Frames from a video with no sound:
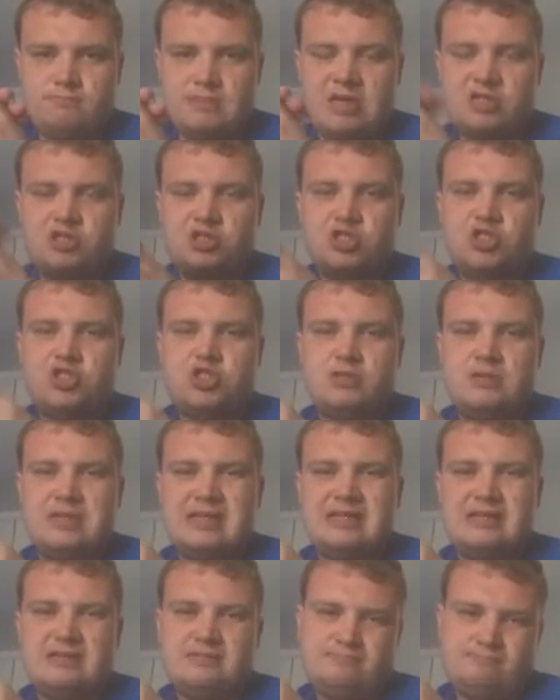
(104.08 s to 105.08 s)
host
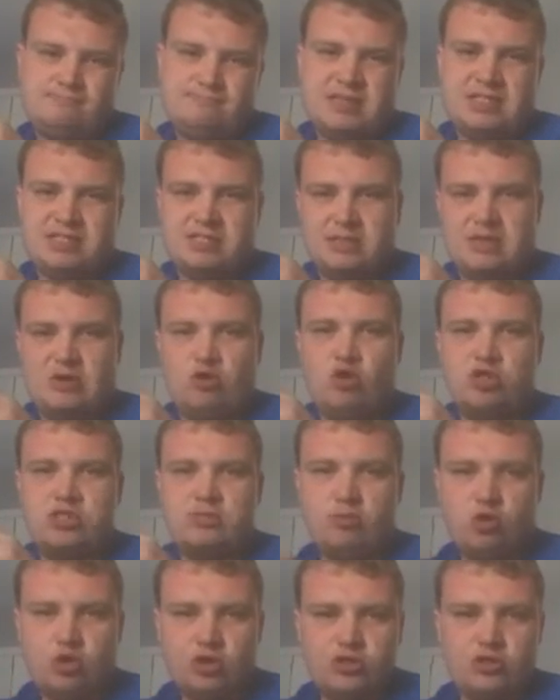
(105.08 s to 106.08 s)

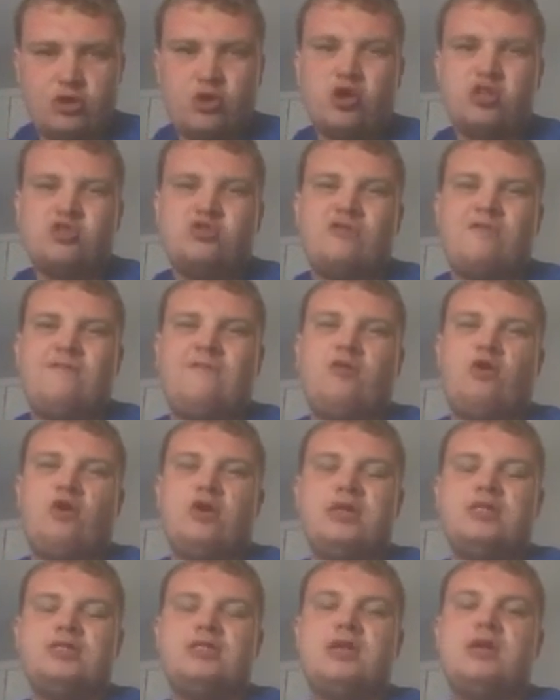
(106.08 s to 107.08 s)
more talks with
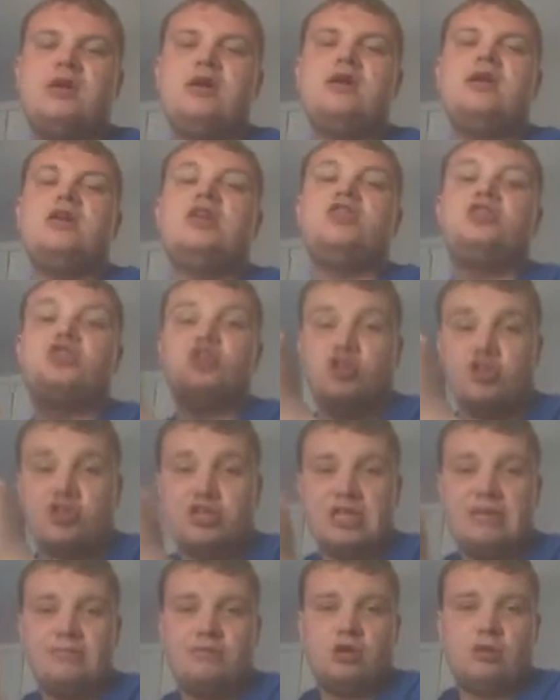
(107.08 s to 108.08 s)
Forest to
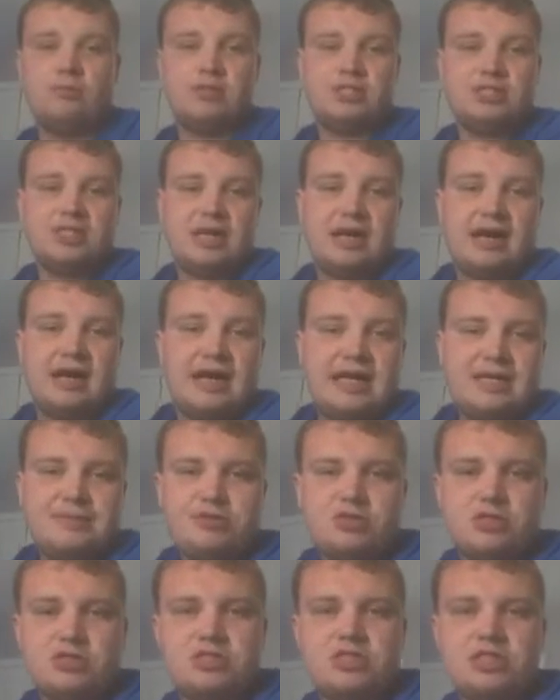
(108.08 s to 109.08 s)
keep Cummings at
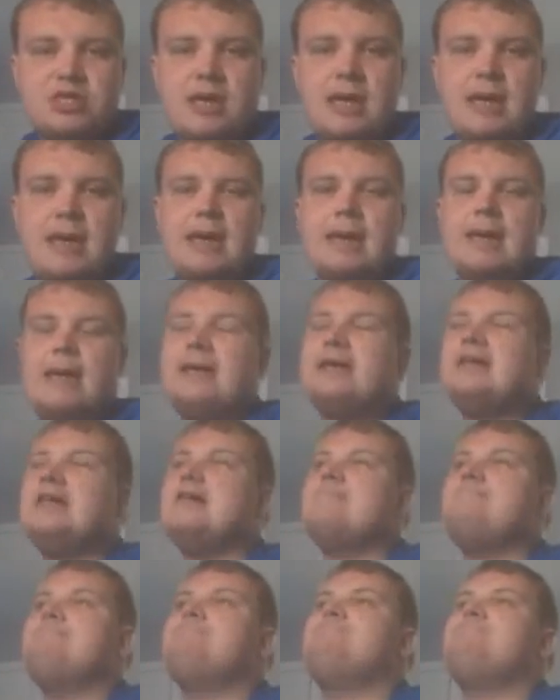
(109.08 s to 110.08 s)
Ibrox.
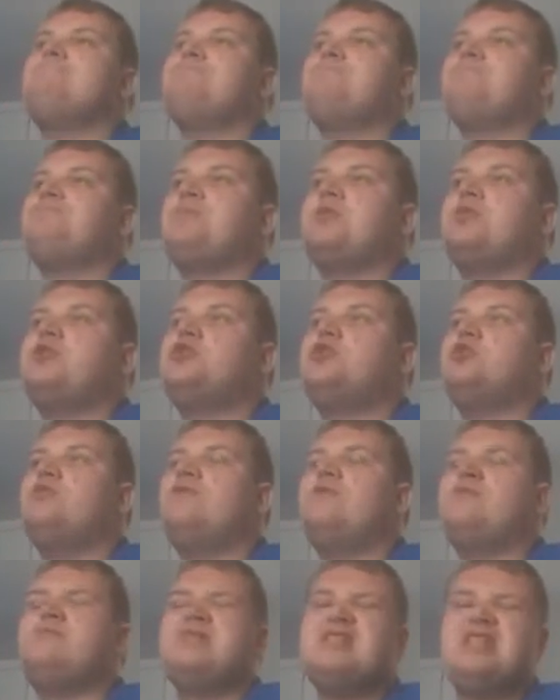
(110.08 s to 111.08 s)
So
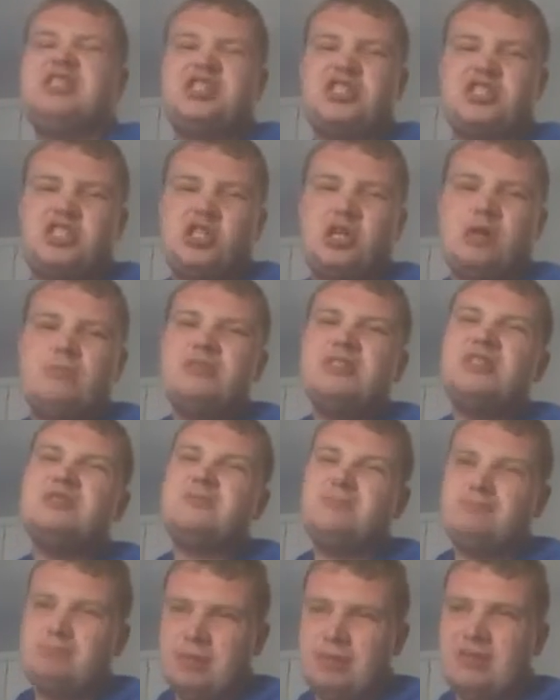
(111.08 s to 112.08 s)
for me, Jason
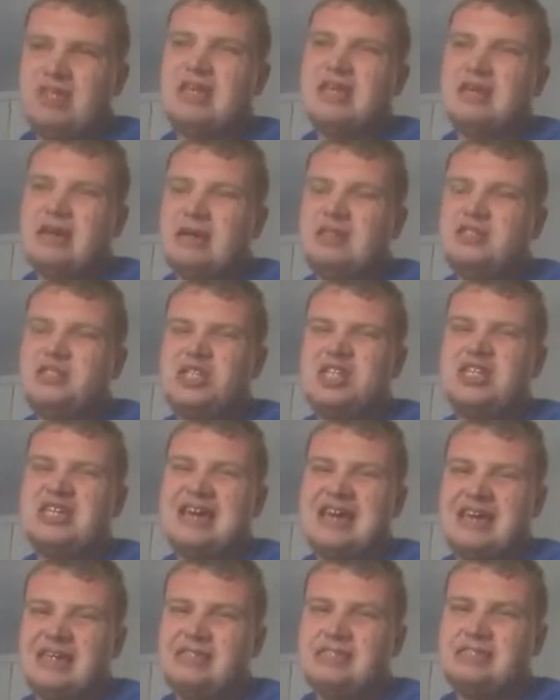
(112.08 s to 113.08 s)
Cummings, maybe I'd say
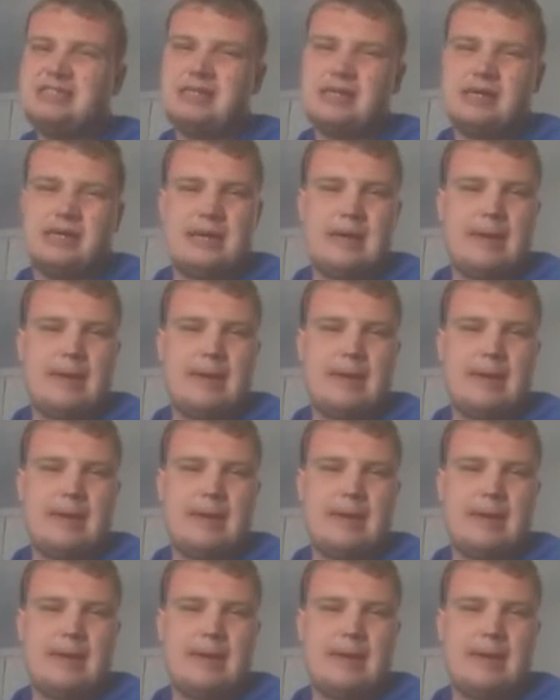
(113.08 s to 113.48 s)
yes,